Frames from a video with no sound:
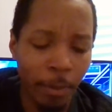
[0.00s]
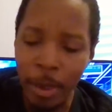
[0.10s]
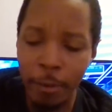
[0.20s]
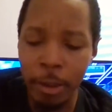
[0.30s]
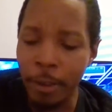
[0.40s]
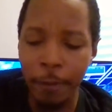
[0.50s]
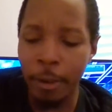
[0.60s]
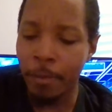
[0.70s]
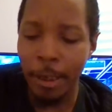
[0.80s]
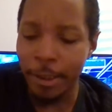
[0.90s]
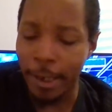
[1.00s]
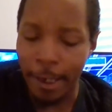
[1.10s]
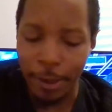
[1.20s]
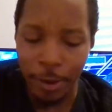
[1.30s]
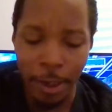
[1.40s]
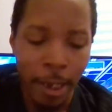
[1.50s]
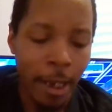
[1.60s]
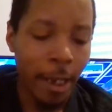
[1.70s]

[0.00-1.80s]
I'm not really feeling the mustache.